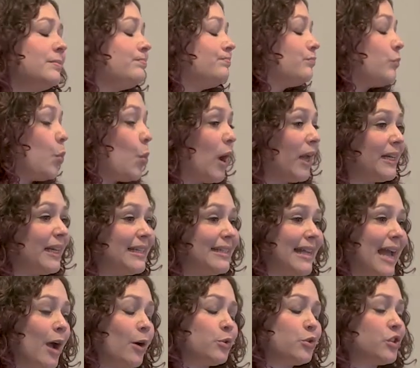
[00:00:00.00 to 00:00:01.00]
When in
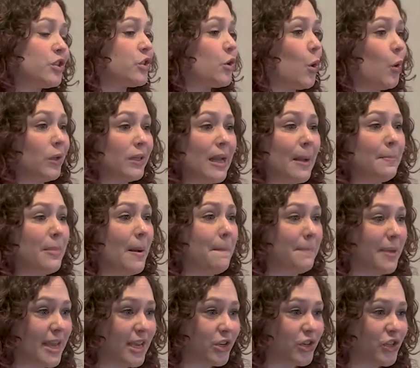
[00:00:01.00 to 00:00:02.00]
doubt, just hold up a
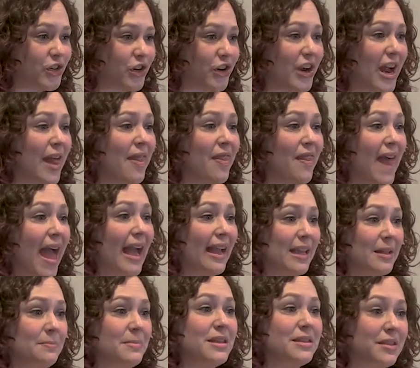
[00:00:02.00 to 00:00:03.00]
picture and that can
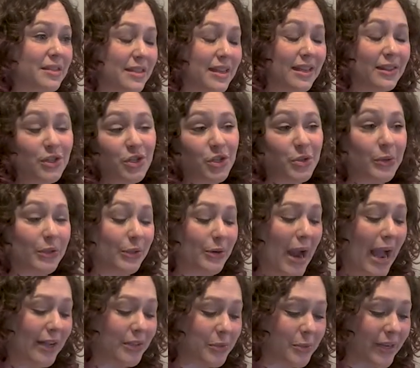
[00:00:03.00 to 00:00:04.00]
be the thing that you
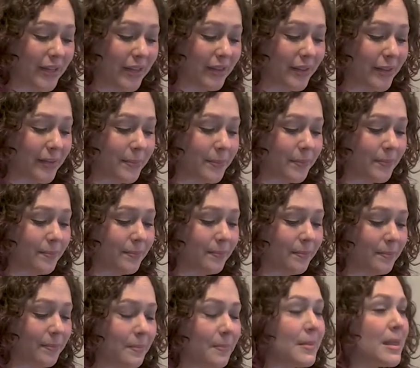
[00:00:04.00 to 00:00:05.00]
interact with.
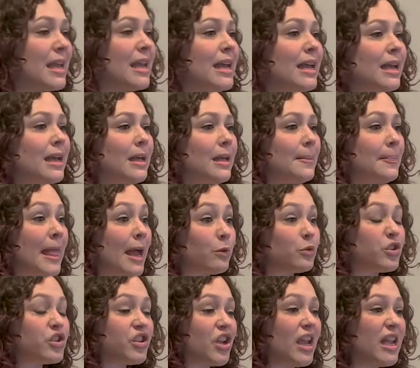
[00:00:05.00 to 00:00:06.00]
Now,
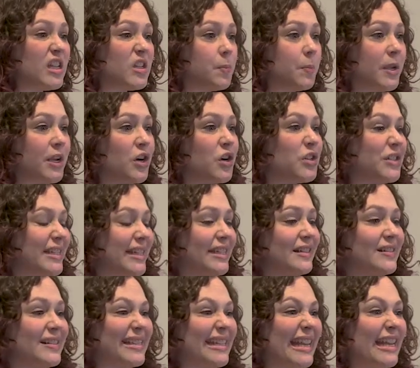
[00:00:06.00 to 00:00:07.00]
Shakespeare
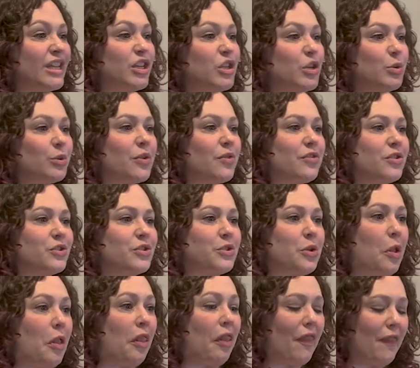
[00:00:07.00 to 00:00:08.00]
deals in universal
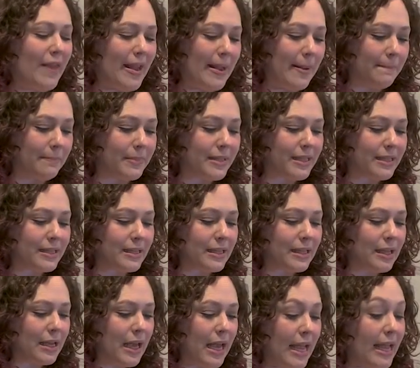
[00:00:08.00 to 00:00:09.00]
themes.
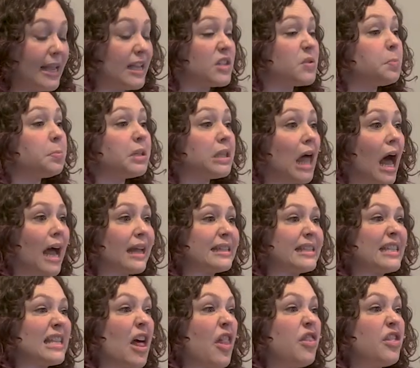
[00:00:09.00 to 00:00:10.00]
His plots,
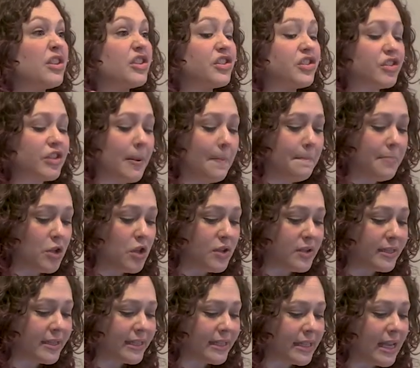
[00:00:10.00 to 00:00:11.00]
the
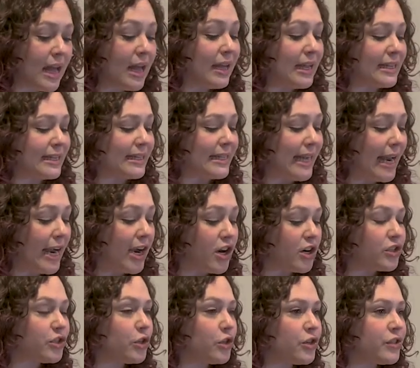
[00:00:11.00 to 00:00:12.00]
symbols, his
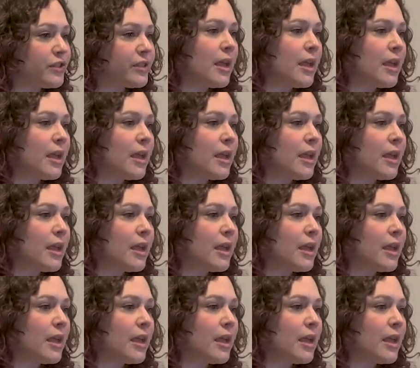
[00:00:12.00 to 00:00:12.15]
characters,